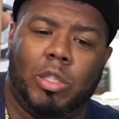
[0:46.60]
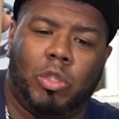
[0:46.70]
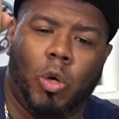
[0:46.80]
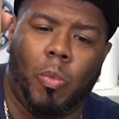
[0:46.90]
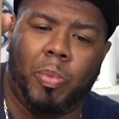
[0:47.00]
is
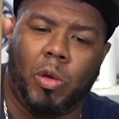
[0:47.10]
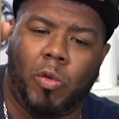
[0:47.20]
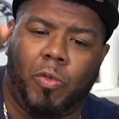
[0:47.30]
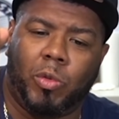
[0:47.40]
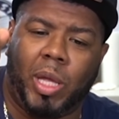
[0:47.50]
so
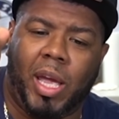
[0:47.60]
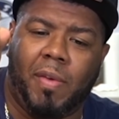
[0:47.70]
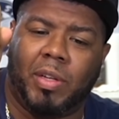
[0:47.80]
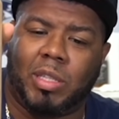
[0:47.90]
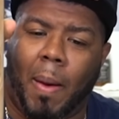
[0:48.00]
beautiful. They
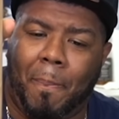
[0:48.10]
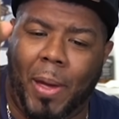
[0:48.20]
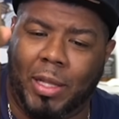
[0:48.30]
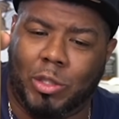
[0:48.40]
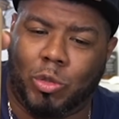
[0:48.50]
gave us a
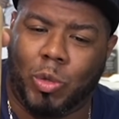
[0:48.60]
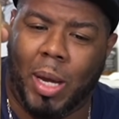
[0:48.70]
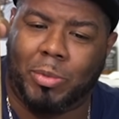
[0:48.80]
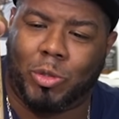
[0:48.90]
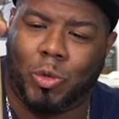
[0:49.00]

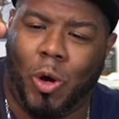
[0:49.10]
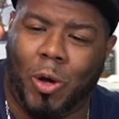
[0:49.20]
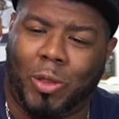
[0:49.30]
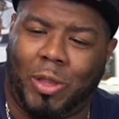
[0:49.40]
Pinstripe Strong